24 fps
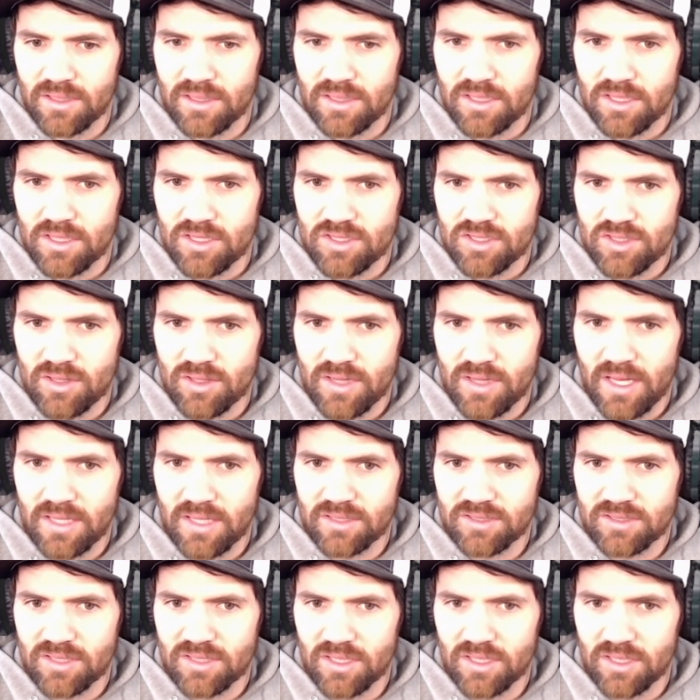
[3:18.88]
So then
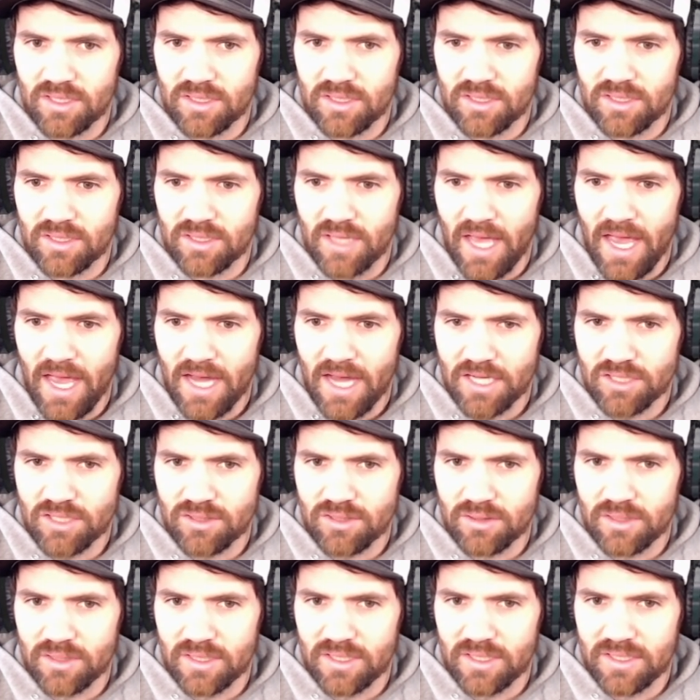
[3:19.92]
to
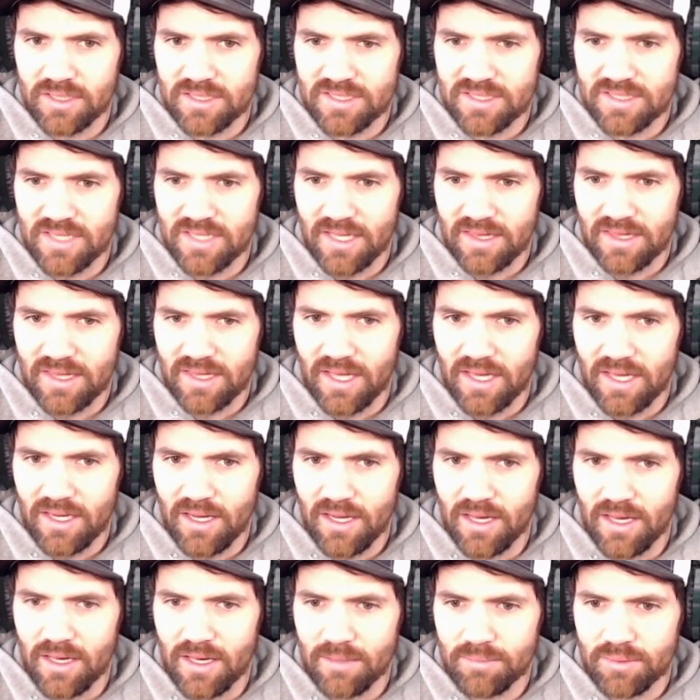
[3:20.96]
actually set that
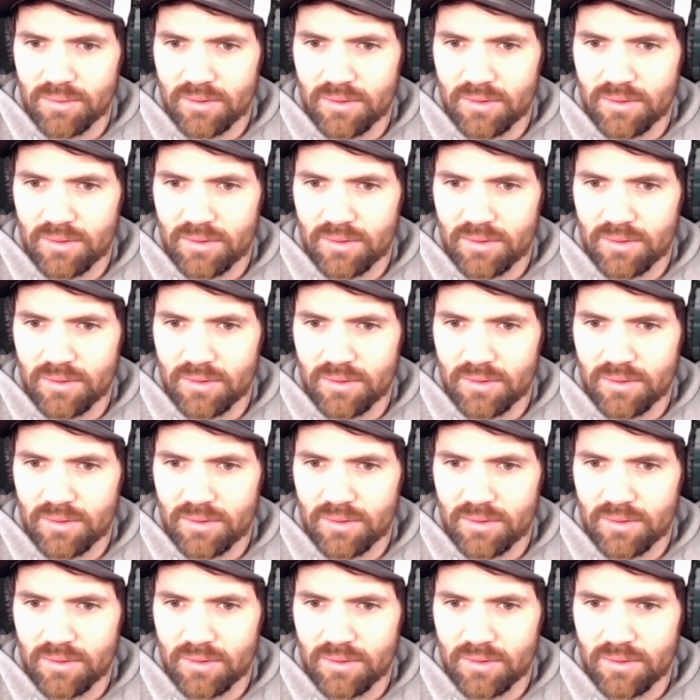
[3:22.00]
up,